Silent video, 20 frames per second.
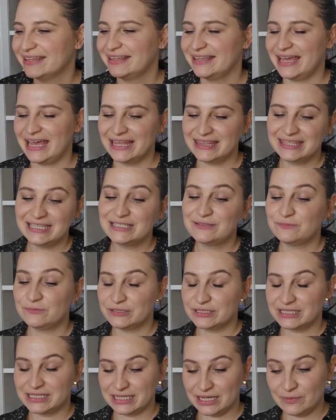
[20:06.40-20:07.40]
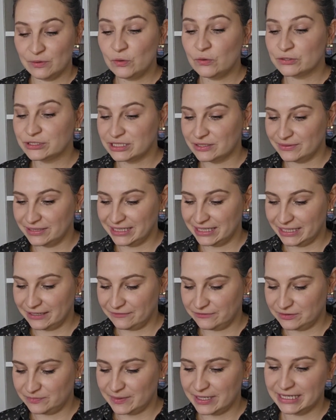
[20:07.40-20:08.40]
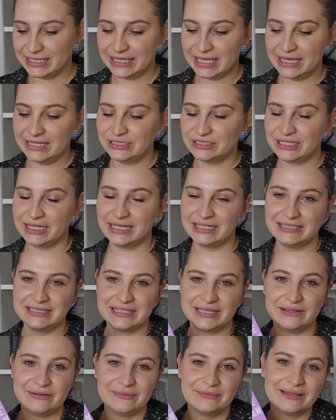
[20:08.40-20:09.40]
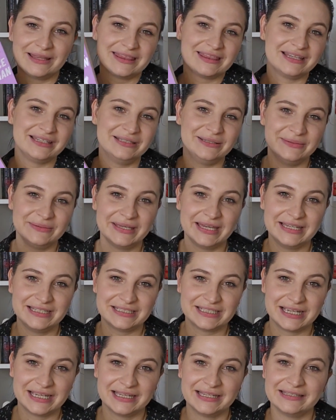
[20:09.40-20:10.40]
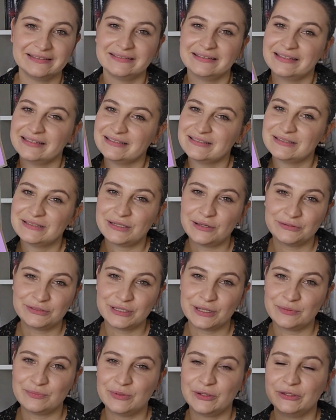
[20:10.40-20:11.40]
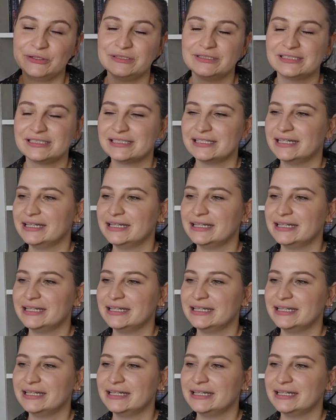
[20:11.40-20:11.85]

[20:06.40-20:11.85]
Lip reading: And this was also a gift by KJ. So thank you, KJ, so much.